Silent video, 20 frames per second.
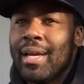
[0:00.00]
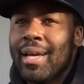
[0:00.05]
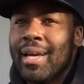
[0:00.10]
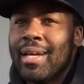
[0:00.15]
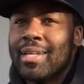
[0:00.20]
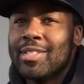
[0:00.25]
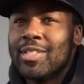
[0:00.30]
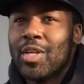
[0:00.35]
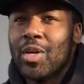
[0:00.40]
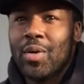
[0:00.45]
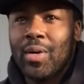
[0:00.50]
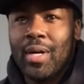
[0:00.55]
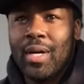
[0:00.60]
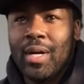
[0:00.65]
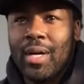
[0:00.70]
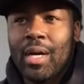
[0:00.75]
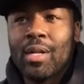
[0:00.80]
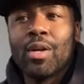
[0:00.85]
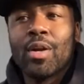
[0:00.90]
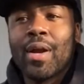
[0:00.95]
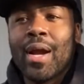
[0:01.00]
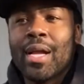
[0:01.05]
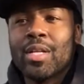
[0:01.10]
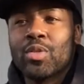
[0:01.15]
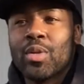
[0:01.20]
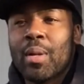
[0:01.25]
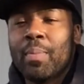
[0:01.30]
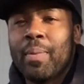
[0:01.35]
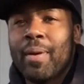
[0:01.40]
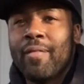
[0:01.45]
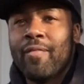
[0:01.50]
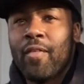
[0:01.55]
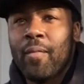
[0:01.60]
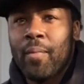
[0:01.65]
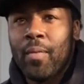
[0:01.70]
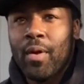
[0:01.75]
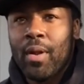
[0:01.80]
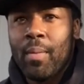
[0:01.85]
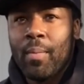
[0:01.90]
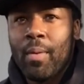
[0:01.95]
Yeah. So undergraduate, I played
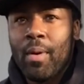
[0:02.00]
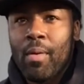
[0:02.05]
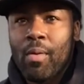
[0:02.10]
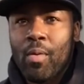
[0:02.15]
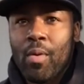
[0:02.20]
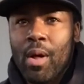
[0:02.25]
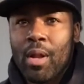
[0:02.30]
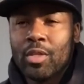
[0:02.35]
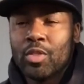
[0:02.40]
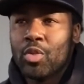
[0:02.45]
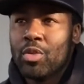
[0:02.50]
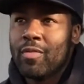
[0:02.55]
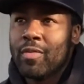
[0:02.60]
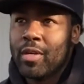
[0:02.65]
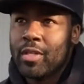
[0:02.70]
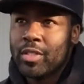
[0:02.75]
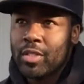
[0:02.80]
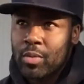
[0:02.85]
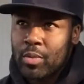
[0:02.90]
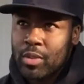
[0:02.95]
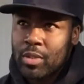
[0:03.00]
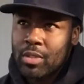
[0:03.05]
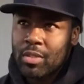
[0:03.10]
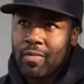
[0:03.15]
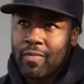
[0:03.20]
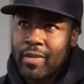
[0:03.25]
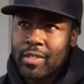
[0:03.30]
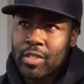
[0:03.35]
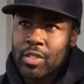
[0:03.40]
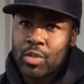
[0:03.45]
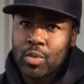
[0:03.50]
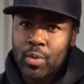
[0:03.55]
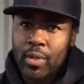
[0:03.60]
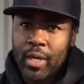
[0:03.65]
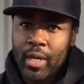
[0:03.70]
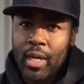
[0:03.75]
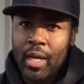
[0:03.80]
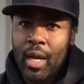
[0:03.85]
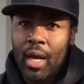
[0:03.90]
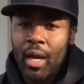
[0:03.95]
football at Baldwin-Wallace University, which is Division
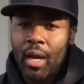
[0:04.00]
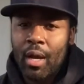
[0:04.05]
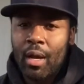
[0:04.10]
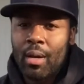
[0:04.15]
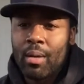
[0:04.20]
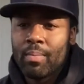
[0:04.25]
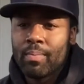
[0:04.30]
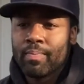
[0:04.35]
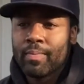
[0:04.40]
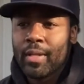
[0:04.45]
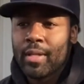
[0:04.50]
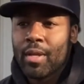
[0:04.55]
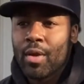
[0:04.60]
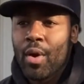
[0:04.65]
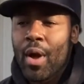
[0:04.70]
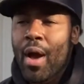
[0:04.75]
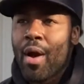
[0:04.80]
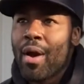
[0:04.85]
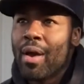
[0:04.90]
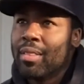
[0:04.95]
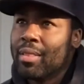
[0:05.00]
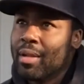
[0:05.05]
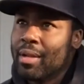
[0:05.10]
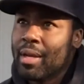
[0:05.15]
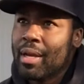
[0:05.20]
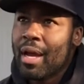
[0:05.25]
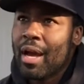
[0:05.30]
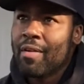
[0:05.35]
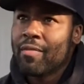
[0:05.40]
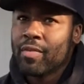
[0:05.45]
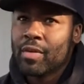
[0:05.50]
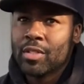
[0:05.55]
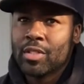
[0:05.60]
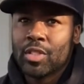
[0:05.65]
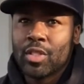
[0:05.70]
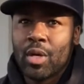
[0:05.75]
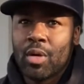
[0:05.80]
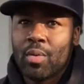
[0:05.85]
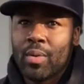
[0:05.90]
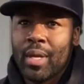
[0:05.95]
III in the Ohio Athletic
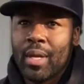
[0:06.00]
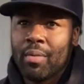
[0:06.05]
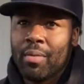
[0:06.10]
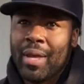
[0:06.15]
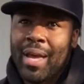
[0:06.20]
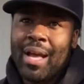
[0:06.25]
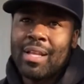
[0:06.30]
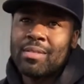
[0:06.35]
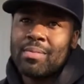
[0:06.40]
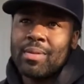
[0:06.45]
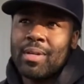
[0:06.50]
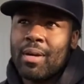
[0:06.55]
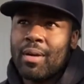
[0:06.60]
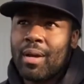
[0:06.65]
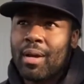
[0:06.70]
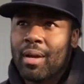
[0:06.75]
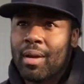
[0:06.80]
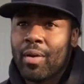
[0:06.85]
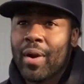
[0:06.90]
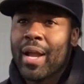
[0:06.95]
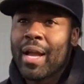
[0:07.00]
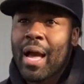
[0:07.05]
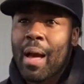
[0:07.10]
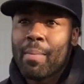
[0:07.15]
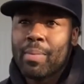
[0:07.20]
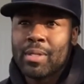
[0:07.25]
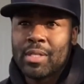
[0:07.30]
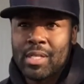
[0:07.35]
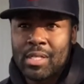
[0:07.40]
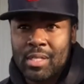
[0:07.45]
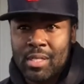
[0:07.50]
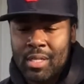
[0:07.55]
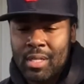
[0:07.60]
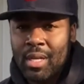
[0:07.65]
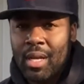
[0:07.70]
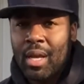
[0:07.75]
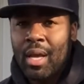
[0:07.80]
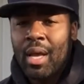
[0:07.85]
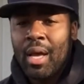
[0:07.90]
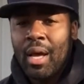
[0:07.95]
Conference. So we had some great
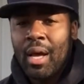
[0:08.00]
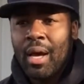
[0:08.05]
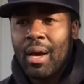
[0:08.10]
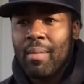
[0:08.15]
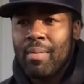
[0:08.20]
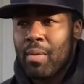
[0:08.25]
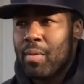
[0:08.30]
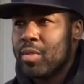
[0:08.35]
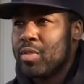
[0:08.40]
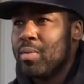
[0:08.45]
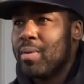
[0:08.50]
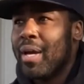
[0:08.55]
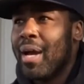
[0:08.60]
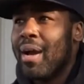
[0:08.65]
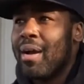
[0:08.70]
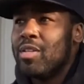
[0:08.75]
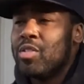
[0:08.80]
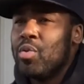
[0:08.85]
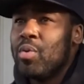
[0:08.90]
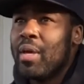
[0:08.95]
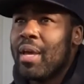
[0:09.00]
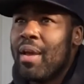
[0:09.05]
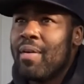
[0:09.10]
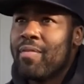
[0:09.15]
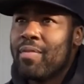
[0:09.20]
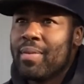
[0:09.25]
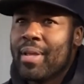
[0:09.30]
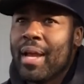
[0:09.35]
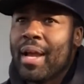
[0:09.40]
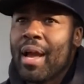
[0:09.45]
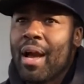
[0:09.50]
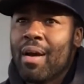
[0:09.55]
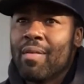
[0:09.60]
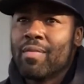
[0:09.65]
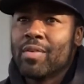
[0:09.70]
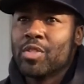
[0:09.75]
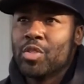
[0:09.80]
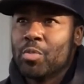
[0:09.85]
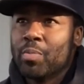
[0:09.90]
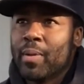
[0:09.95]
competition. There were some guys who came from that
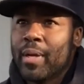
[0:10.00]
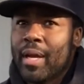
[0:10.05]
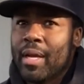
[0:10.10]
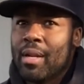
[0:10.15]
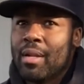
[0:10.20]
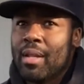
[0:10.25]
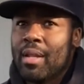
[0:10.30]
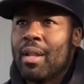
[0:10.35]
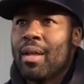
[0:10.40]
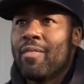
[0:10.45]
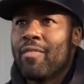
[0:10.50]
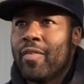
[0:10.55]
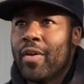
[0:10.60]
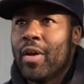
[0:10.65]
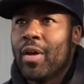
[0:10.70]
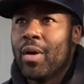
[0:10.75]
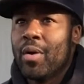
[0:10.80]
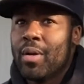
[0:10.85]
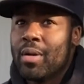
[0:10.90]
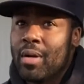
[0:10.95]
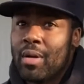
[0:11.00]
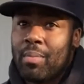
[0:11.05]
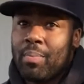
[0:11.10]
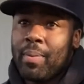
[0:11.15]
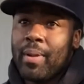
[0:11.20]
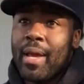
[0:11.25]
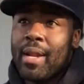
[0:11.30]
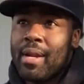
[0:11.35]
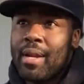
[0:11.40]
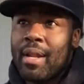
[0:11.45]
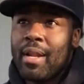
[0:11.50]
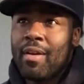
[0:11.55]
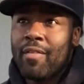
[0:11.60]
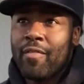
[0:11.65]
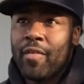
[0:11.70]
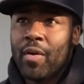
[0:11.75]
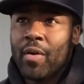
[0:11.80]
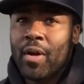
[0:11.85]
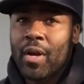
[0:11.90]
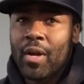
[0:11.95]
conference who played in the NFL and are playing in the
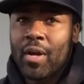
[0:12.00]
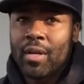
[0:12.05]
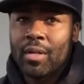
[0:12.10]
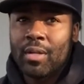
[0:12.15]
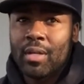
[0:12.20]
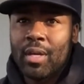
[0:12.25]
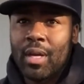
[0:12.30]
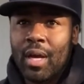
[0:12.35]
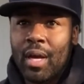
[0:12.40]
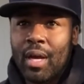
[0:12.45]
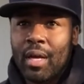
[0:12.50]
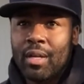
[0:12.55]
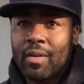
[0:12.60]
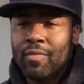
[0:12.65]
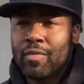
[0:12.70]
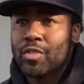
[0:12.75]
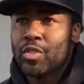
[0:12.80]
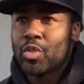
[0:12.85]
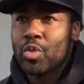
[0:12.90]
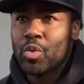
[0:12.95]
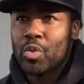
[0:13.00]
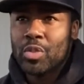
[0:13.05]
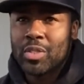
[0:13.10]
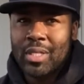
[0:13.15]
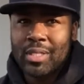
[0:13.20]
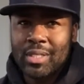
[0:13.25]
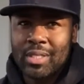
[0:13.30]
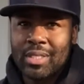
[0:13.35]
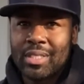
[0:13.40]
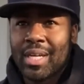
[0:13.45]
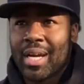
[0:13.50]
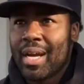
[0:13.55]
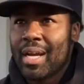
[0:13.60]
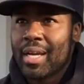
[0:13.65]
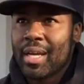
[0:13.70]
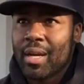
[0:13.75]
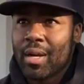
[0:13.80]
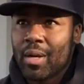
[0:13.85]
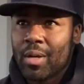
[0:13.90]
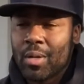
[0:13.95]
NFL currently, different schools such as
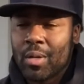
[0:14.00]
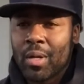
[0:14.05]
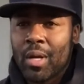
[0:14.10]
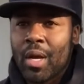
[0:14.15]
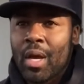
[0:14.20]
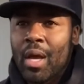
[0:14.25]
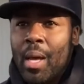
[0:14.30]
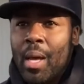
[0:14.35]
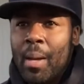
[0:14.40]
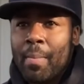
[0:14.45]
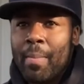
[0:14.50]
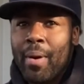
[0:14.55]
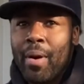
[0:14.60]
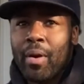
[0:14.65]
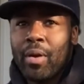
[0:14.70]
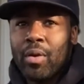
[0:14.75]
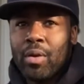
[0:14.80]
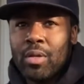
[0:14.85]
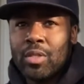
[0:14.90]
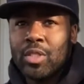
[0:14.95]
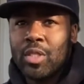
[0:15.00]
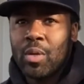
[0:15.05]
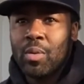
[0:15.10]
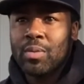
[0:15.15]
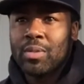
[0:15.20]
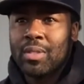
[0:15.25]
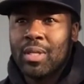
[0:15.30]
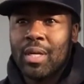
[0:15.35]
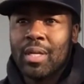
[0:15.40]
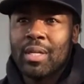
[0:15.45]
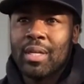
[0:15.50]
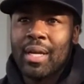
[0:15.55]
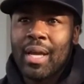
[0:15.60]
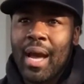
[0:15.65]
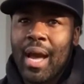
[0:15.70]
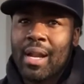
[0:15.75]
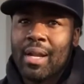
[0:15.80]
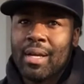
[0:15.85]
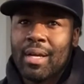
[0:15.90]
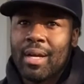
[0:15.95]
John Carroll, Mount Union. So it was good to
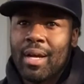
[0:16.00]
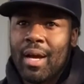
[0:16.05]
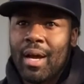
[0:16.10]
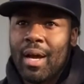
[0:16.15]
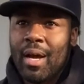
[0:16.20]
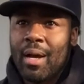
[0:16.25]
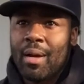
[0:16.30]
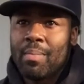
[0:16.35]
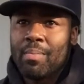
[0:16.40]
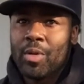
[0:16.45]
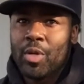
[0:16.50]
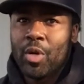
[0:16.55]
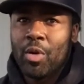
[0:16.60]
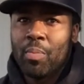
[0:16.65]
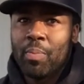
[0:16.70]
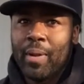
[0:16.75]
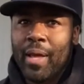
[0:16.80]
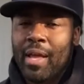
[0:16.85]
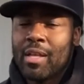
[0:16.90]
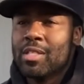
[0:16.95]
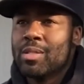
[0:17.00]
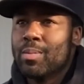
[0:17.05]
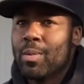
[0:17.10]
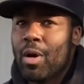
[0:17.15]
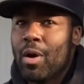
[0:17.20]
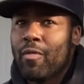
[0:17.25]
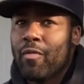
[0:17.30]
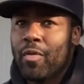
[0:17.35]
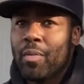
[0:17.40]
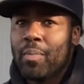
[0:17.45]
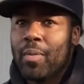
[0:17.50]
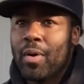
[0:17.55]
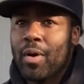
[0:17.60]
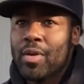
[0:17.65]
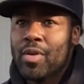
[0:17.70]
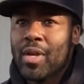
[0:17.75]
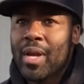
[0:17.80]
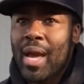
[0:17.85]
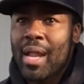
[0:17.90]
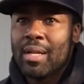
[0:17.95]
kind of, playing small
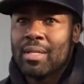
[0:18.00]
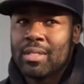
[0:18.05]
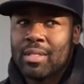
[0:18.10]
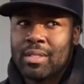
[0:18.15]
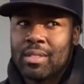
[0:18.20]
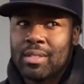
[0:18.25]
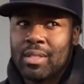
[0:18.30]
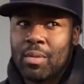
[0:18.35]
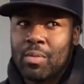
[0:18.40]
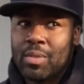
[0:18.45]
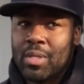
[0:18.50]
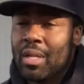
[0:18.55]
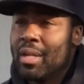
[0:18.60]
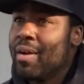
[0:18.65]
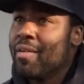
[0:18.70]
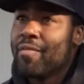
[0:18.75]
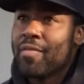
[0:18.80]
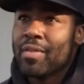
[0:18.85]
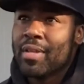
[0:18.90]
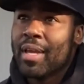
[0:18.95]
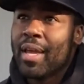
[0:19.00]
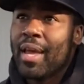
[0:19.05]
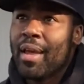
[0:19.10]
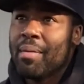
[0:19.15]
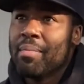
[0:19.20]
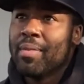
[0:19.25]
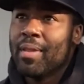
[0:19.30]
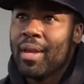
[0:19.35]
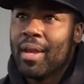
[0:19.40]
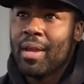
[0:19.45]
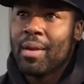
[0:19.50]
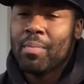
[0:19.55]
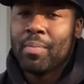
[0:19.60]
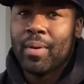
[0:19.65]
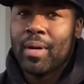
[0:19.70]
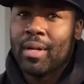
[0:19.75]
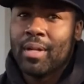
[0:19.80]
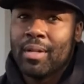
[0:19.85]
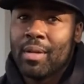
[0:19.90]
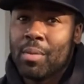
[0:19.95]
football, you kind of just, it was a love for the game thing,
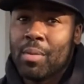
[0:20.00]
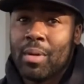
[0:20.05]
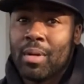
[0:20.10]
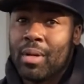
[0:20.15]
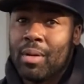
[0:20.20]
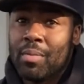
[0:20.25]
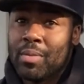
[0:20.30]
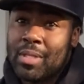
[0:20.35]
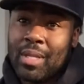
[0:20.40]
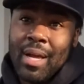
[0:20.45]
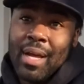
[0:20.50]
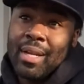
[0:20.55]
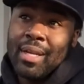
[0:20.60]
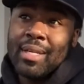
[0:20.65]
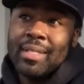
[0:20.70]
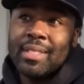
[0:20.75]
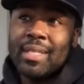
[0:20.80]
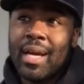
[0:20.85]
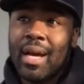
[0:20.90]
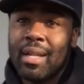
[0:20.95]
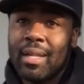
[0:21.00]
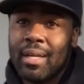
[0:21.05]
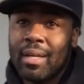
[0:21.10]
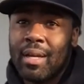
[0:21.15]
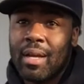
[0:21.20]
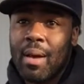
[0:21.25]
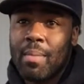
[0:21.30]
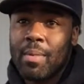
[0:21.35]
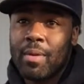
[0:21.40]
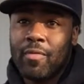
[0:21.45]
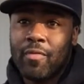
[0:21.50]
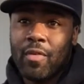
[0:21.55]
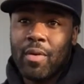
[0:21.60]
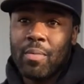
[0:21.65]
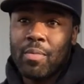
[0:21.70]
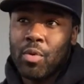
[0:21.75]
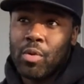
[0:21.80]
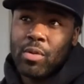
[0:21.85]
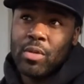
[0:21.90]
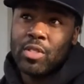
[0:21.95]
but it was a lot of good talent coming
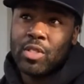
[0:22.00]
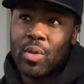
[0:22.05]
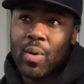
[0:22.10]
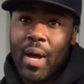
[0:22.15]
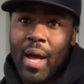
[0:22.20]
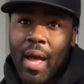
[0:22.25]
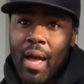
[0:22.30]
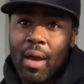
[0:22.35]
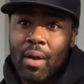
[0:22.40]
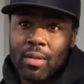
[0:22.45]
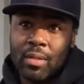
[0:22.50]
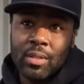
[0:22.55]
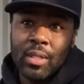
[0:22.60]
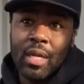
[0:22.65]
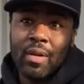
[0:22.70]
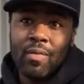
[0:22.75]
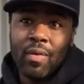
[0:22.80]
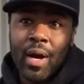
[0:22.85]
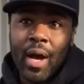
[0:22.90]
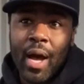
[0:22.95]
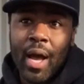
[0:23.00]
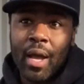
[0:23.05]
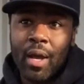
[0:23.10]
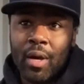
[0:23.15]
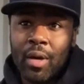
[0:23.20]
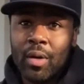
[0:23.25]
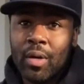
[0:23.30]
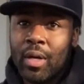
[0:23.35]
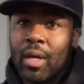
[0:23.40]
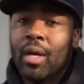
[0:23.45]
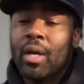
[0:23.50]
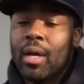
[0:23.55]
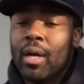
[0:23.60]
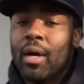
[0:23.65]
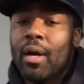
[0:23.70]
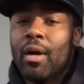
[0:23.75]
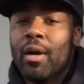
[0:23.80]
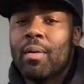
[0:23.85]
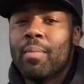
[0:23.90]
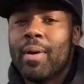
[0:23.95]
from Northeast Ohio, the state of Ohio,
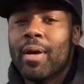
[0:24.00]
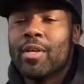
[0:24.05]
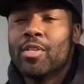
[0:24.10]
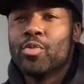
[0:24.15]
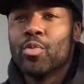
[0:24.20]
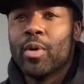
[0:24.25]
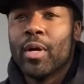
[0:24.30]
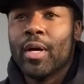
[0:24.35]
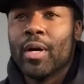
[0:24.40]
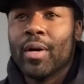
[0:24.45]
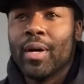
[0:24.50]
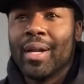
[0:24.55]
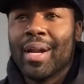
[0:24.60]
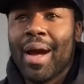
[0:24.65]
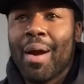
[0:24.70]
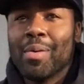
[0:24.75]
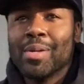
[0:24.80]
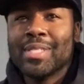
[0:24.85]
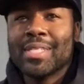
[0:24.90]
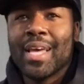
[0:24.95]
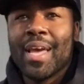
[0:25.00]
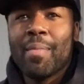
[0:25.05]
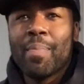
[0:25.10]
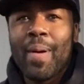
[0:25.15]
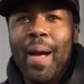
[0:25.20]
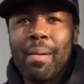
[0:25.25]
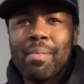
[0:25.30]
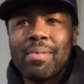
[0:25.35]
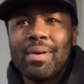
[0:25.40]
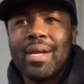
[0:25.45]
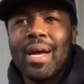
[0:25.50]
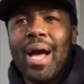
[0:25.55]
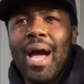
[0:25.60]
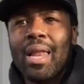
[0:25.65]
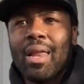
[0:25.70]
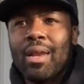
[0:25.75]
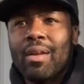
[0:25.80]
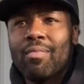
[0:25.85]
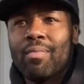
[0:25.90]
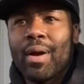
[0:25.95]
as well. And I would say probably the
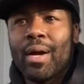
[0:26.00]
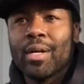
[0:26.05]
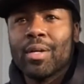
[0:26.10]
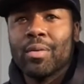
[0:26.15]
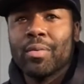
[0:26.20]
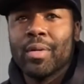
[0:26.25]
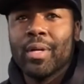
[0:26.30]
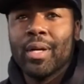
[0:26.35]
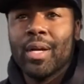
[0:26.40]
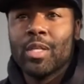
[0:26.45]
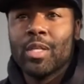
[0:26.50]
highlight of my career